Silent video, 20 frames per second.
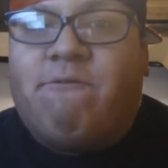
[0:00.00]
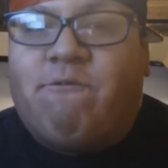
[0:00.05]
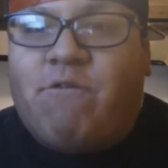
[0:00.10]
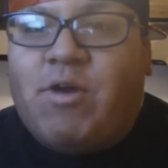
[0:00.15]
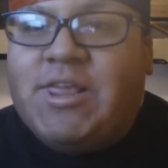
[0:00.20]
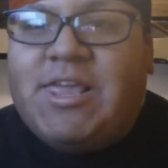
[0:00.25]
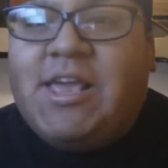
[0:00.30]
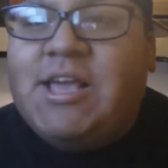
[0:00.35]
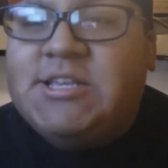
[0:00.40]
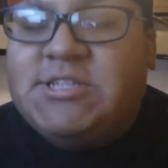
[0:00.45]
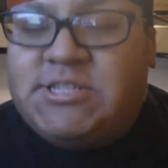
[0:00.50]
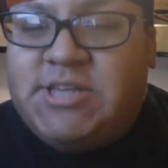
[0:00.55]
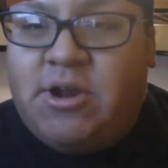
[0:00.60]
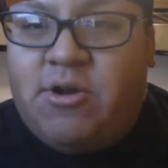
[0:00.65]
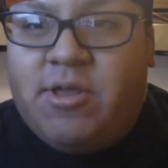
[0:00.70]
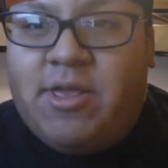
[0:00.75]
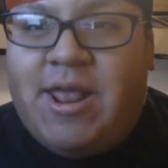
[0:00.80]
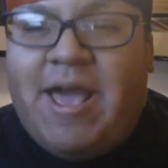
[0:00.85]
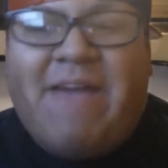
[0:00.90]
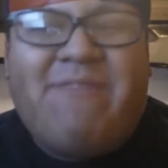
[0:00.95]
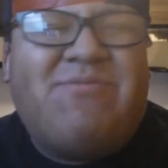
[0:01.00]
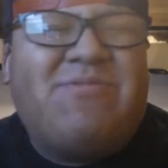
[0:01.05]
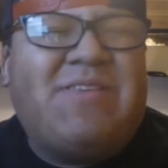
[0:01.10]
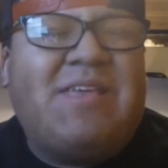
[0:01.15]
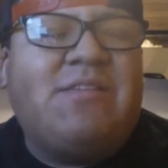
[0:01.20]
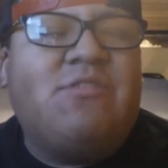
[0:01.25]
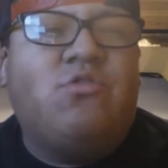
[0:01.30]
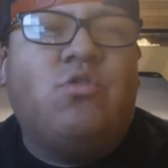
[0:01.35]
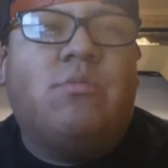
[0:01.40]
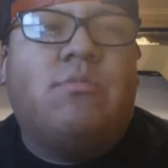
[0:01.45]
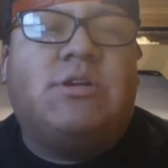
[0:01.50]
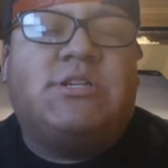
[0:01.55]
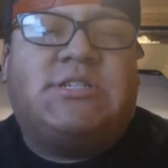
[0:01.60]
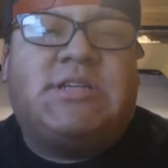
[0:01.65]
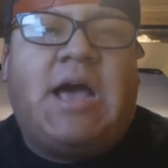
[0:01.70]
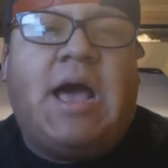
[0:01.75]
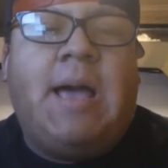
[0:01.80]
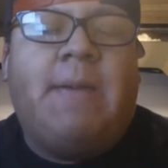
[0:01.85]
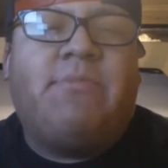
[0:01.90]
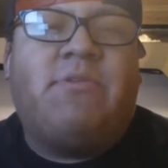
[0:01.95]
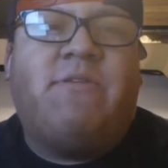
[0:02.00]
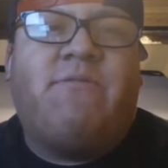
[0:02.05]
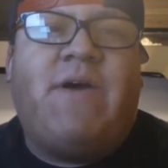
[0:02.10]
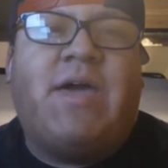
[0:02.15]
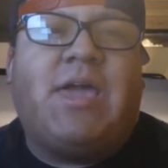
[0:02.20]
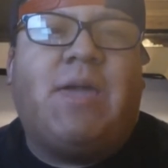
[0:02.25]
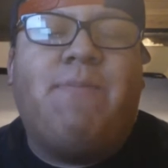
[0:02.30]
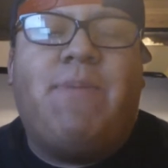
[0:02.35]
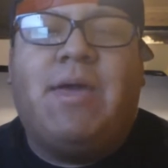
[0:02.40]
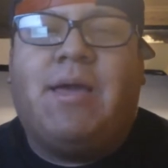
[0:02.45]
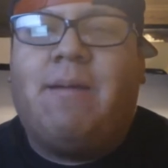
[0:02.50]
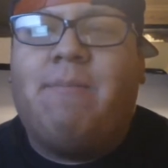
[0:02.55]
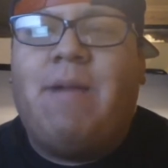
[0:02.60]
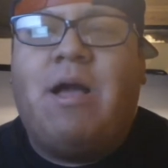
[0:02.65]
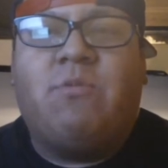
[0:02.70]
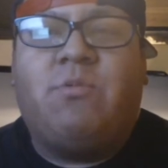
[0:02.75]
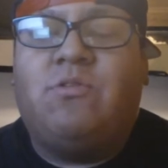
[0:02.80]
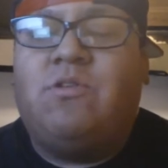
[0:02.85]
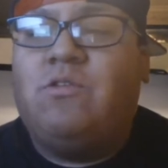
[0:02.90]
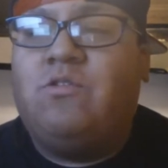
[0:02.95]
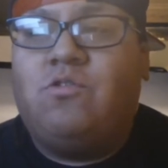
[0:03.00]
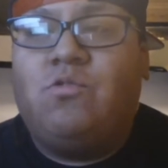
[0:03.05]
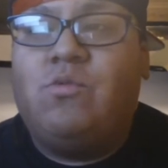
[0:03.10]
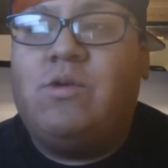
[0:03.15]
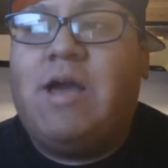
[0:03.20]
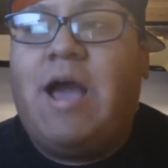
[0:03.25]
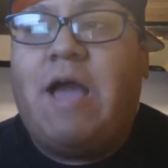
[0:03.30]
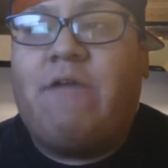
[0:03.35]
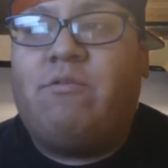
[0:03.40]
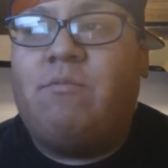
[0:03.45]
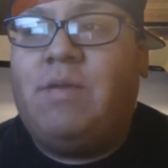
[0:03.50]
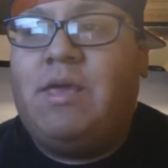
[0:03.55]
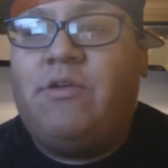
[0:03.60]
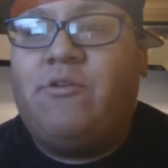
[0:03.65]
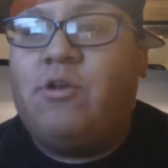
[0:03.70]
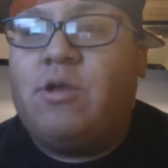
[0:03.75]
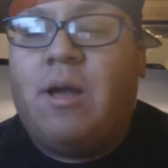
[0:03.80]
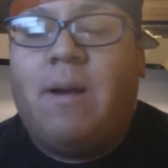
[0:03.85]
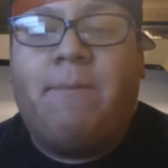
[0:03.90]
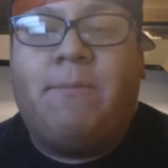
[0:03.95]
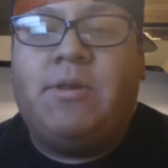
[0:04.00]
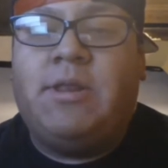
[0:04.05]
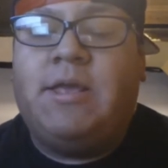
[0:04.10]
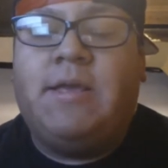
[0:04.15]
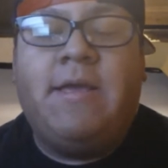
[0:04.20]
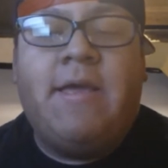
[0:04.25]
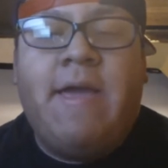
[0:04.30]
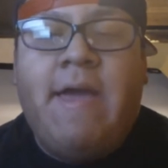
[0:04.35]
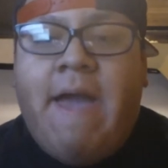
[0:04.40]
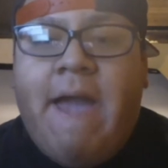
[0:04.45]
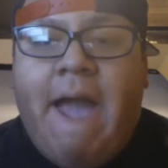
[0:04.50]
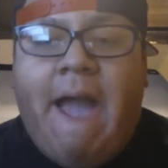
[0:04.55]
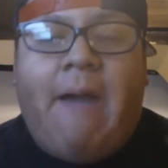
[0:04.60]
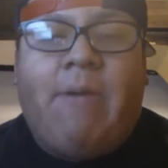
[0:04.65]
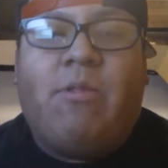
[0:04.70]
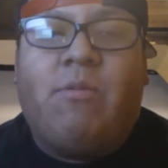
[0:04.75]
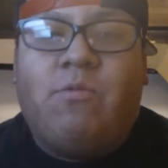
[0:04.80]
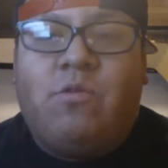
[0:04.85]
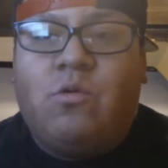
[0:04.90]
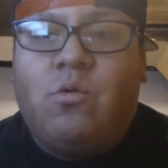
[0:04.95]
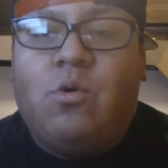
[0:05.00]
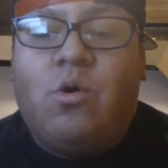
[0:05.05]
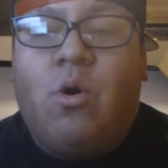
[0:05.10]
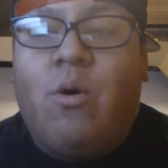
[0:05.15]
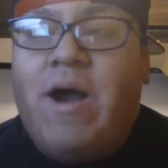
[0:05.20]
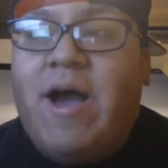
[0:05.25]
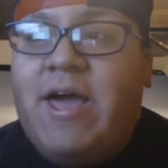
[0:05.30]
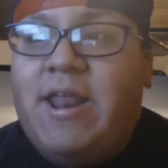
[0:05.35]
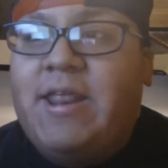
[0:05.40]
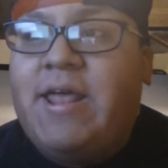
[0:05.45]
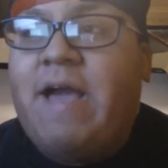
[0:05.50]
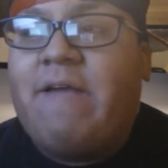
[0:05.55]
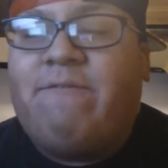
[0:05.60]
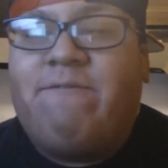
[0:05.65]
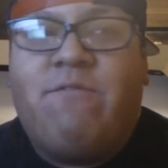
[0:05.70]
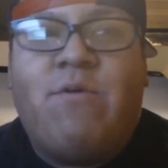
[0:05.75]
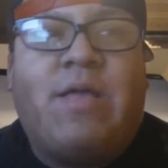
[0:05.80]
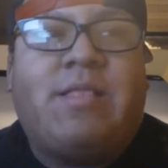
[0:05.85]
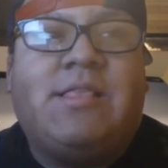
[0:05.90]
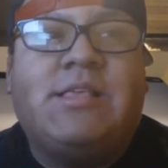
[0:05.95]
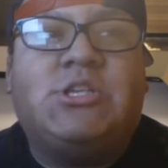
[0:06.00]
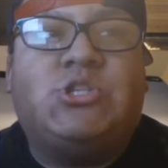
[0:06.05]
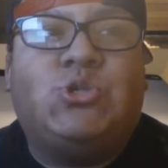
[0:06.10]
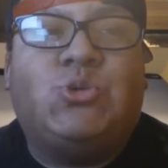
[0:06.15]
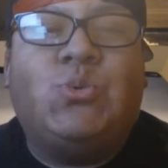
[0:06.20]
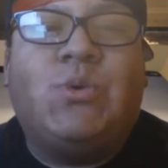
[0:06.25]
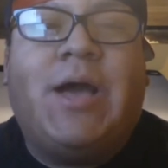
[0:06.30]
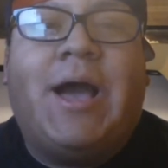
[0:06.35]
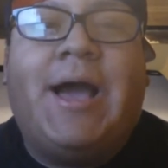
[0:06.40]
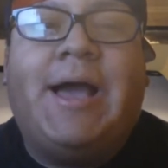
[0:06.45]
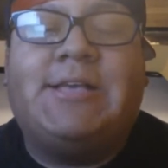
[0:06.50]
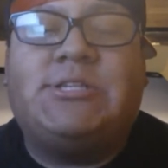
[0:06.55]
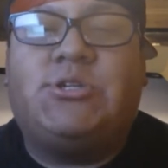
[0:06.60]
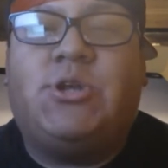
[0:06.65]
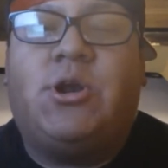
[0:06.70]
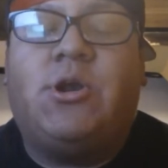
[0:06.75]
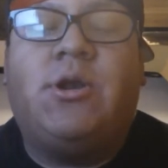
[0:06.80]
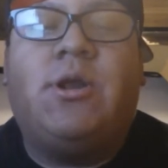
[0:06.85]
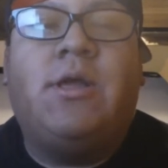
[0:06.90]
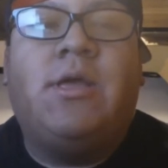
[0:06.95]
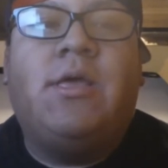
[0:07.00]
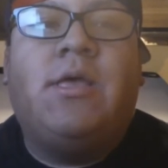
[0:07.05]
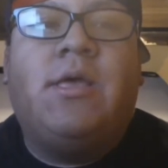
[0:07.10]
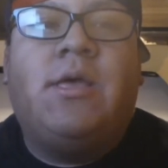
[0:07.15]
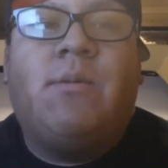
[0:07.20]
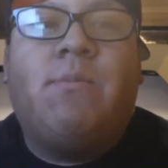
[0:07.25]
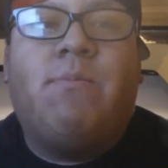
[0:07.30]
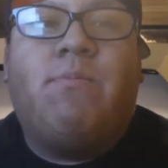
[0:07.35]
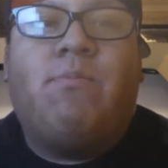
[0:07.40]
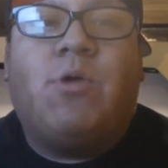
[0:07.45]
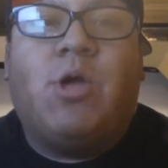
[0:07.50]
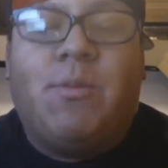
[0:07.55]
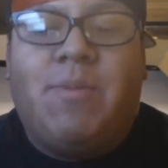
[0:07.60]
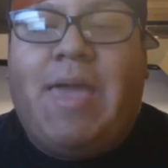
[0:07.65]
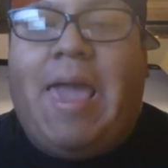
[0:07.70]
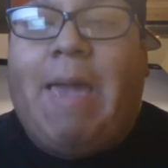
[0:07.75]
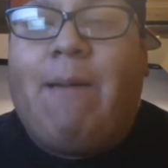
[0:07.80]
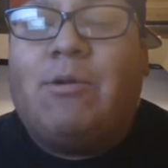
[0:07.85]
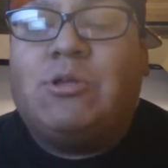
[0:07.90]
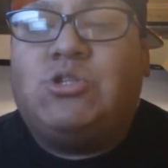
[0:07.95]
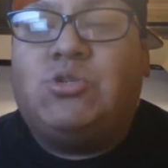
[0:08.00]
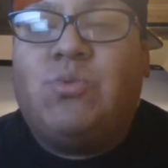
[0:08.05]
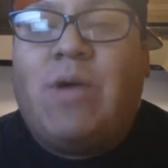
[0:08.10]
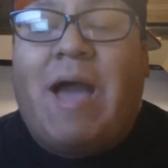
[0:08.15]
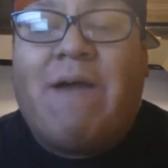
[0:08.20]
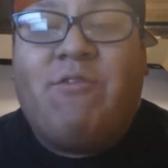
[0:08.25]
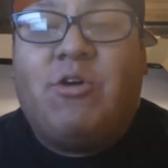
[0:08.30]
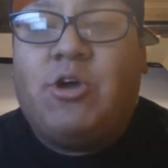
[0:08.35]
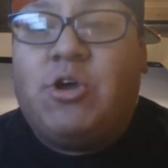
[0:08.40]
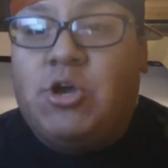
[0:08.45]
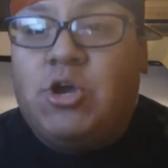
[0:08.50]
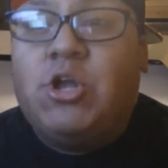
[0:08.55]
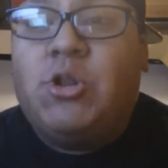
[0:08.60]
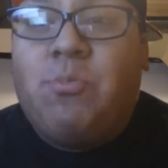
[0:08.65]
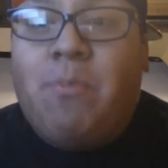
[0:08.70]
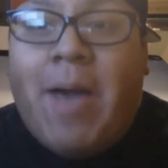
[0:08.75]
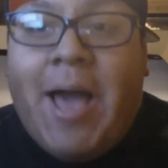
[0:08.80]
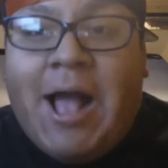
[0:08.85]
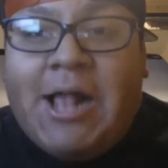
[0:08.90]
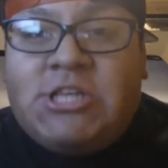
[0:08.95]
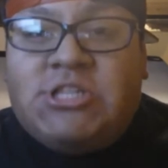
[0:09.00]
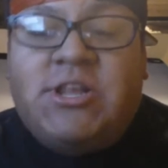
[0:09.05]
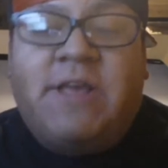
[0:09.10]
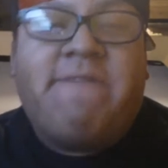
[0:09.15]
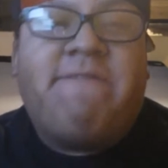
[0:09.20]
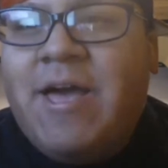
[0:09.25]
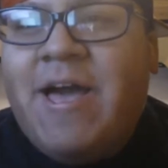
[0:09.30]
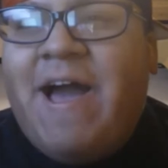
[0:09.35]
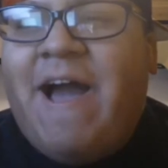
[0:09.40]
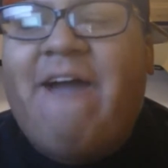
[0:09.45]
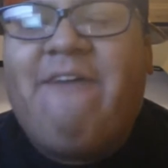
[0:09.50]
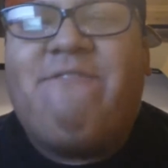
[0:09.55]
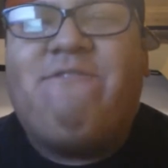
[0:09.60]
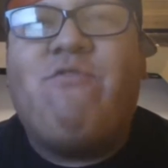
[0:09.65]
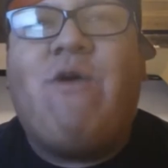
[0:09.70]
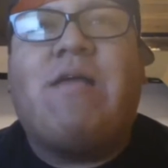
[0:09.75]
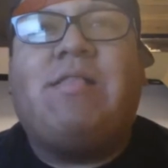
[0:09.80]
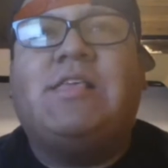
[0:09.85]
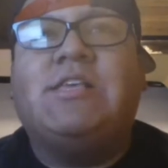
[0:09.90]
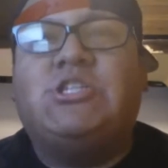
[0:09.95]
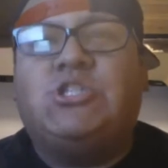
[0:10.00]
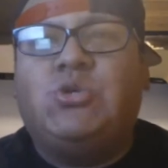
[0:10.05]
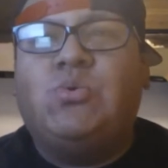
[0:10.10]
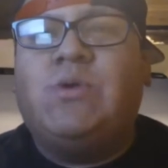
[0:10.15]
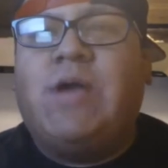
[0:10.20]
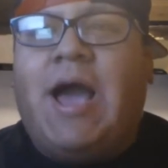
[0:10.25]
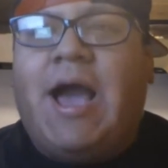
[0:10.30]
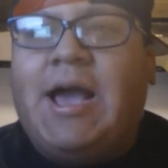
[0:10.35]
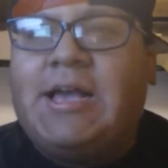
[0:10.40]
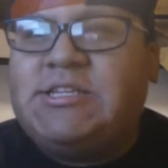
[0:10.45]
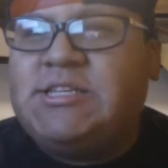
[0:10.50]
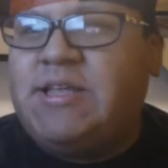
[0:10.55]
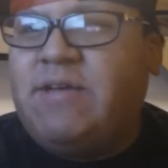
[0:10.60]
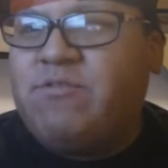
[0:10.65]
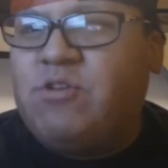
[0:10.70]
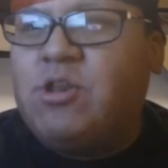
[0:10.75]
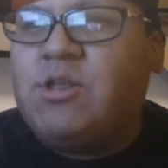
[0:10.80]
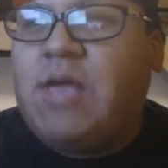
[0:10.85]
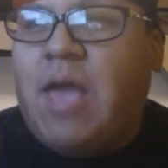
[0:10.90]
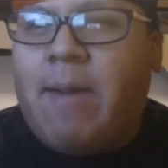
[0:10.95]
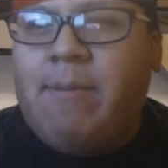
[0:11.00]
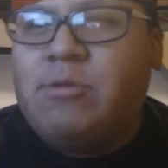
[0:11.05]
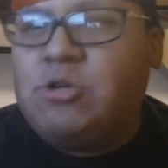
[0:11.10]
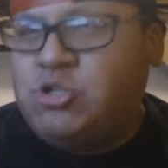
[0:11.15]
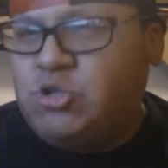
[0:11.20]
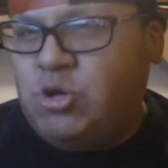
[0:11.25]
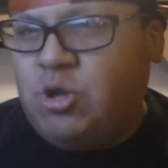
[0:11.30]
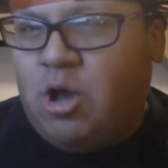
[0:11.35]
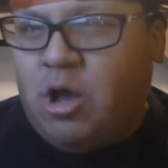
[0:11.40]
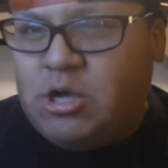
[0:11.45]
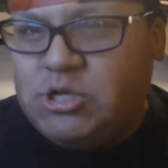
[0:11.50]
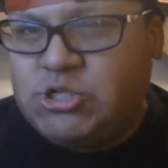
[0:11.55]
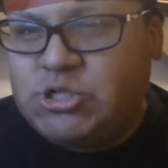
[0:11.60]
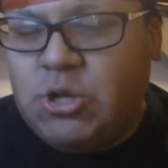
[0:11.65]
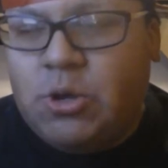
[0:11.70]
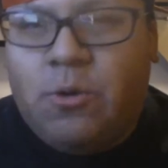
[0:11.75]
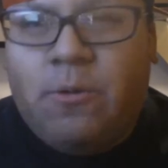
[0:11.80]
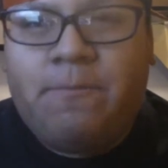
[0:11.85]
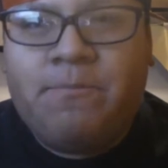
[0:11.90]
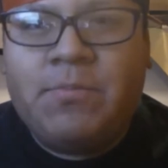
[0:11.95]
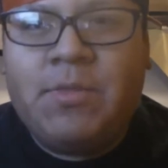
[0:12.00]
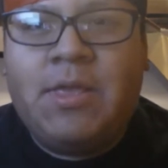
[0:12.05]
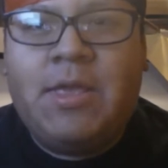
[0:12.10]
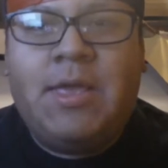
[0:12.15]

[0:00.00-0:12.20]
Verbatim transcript: Frankie Kazarian. I've said this numerous times. If I can pick a match between two guys from either company, have them two go at it, I feel like these two guys are going to be able to have a good match. I, I feel like these two guys can have good chemistry also.